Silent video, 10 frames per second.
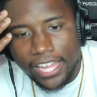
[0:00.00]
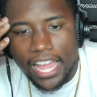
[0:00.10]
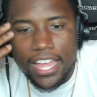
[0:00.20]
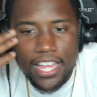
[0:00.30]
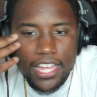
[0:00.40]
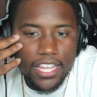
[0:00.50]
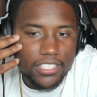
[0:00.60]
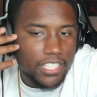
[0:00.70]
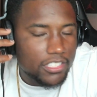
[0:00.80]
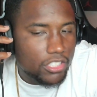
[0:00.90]
Like I,
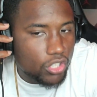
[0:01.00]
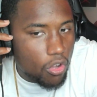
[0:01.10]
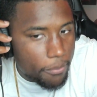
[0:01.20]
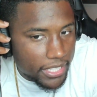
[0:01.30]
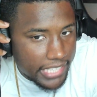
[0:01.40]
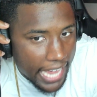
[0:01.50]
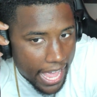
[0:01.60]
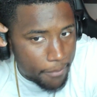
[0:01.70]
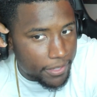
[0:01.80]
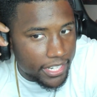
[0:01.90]
it, it's so much
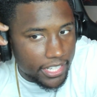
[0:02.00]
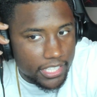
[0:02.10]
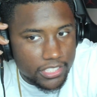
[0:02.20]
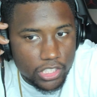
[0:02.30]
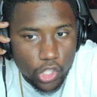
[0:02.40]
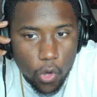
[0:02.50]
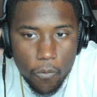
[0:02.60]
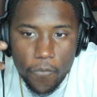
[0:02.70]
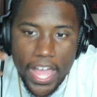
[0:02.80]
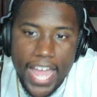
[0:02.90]
happening and it's
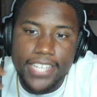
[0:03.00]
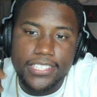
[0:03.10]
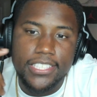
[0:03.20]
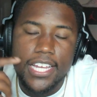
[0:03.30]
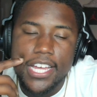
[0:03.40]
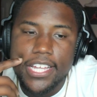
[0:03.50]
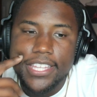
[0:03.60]
so fast